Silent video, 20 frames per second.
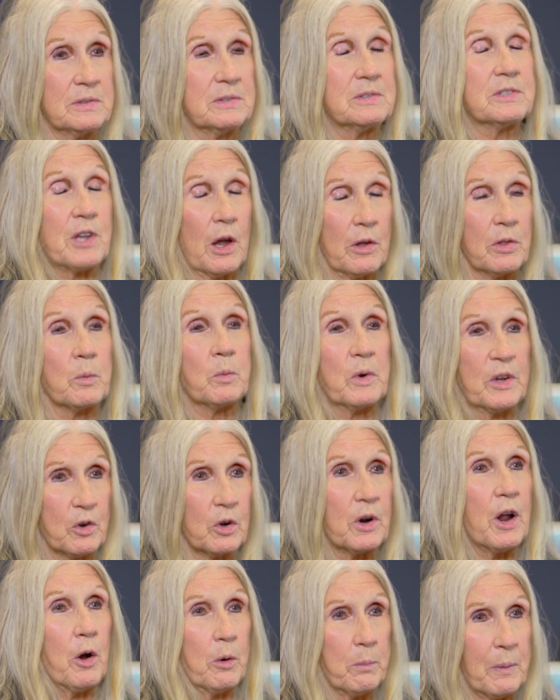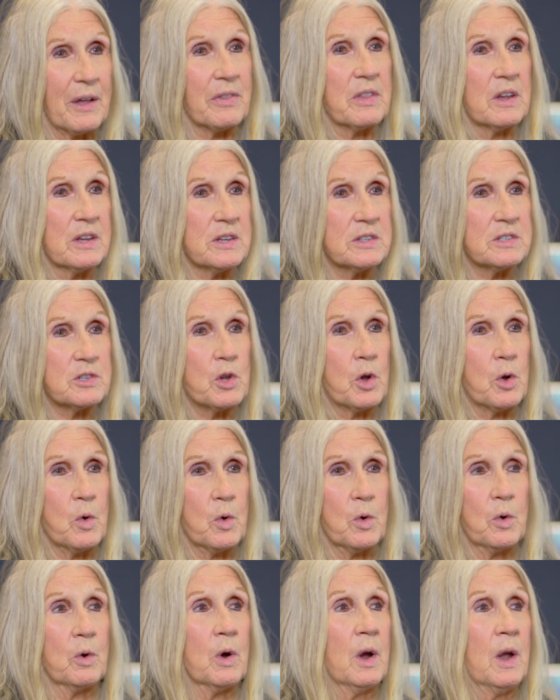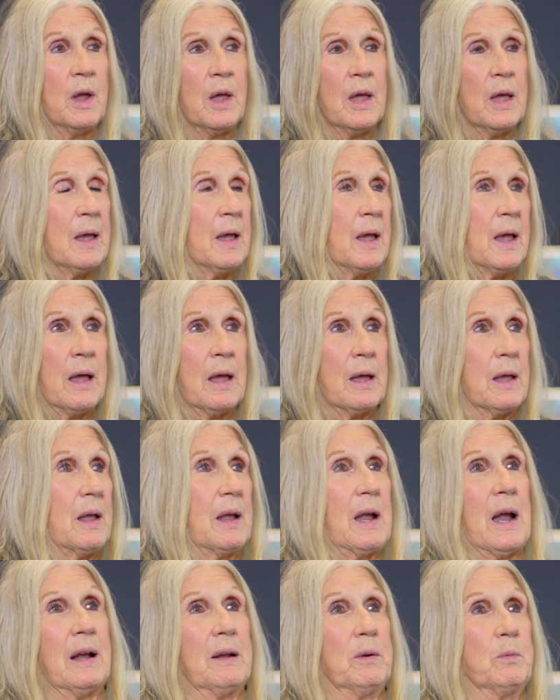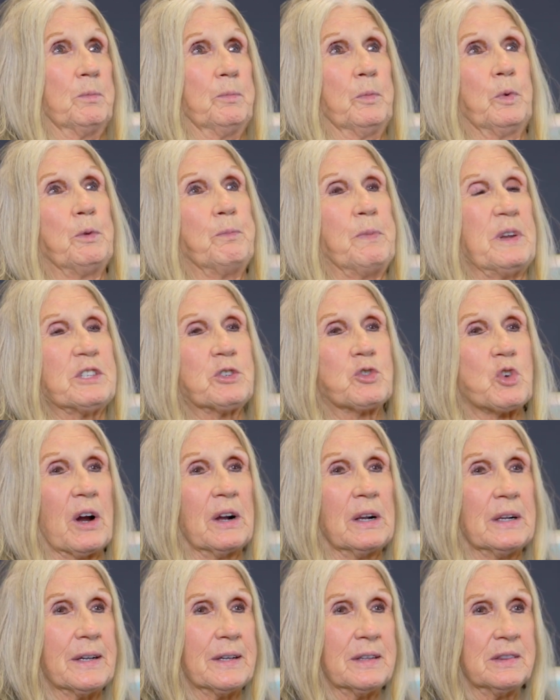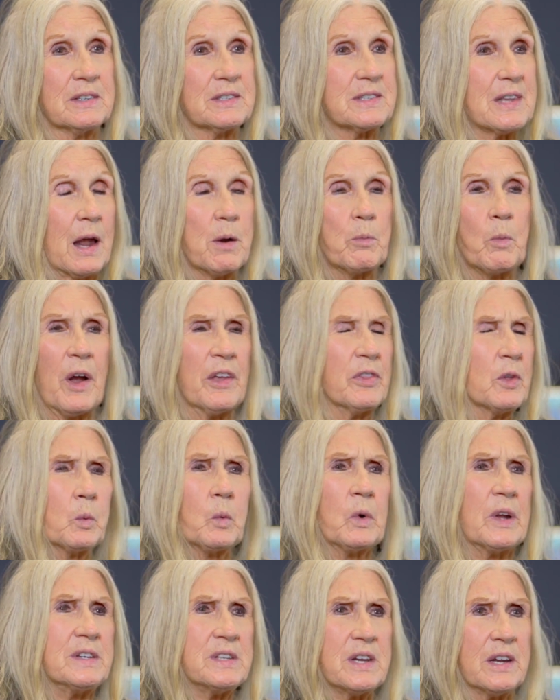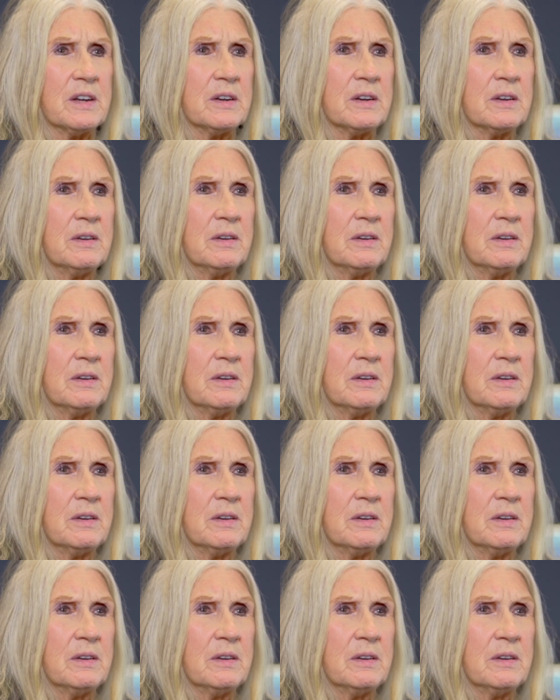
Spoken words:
so that we could help others who would be struggling the same way that we did.